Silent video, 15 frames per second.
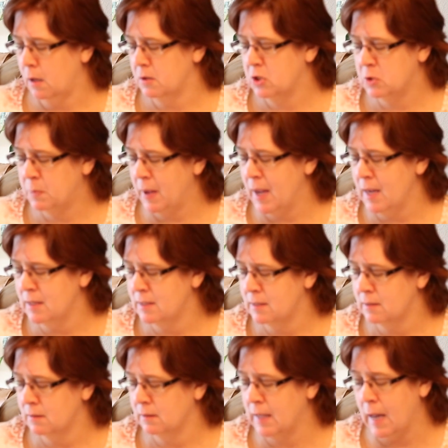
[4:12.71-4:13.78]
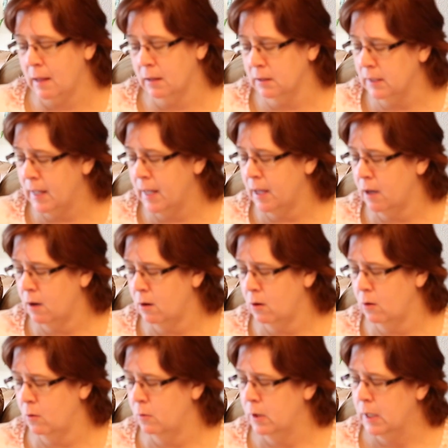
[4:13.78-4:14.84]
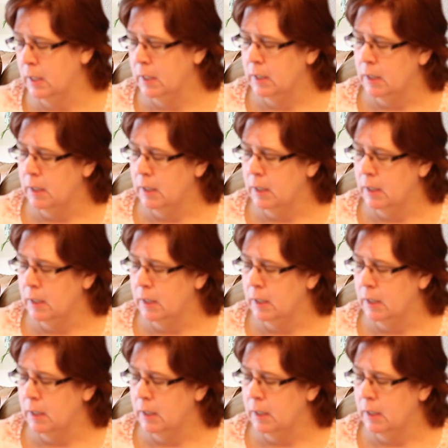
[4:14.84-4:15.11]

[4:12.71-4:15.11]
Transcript: Space, Galileo,